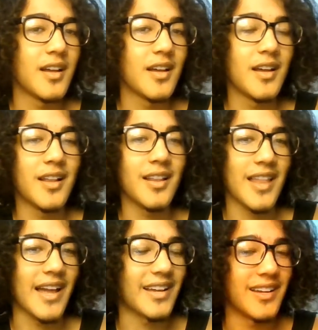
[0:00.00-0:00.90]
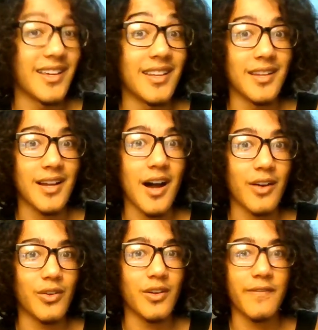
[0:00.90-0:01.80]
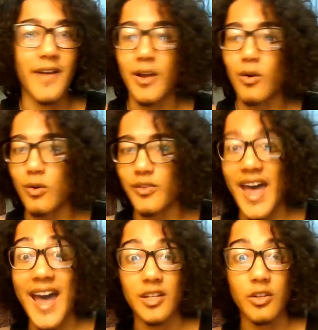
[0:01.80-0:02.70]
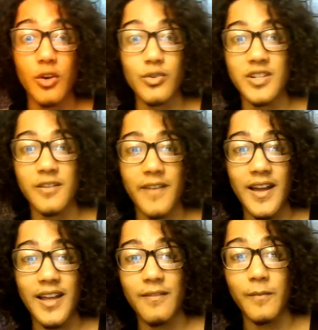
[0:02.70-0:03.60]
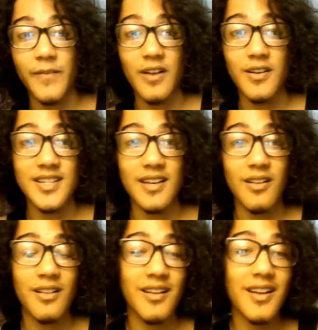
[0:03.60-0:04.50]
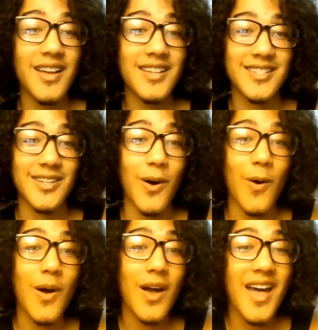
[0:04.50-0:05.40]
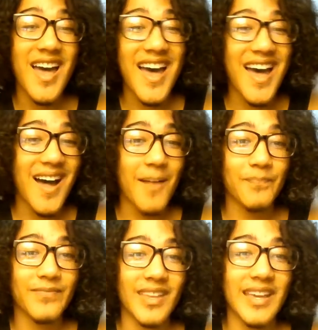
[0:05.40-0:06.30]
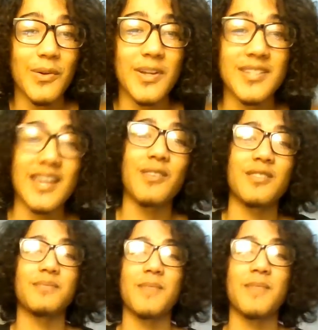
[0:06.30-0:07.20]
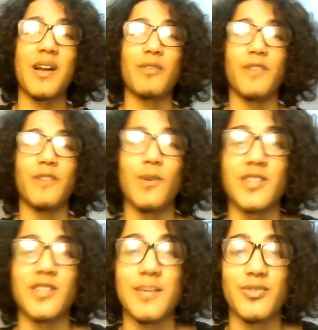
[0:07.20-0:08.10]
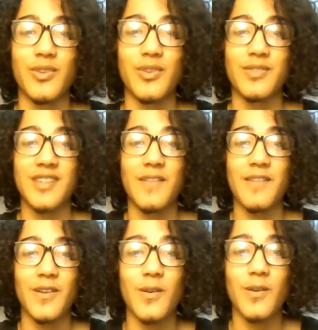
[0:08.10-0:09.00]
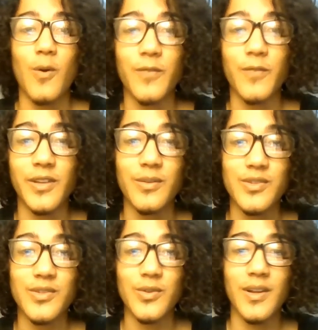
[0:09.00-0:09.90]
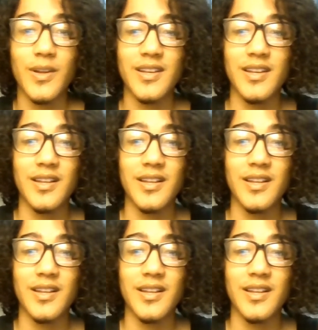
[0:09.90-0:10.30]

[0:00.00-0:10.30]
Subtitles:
Like again, the Kaguya fight or the Acnologia fight from Fairy Tail. So anyways, that was my review on chapter 307. Hopefully you enjoyed it.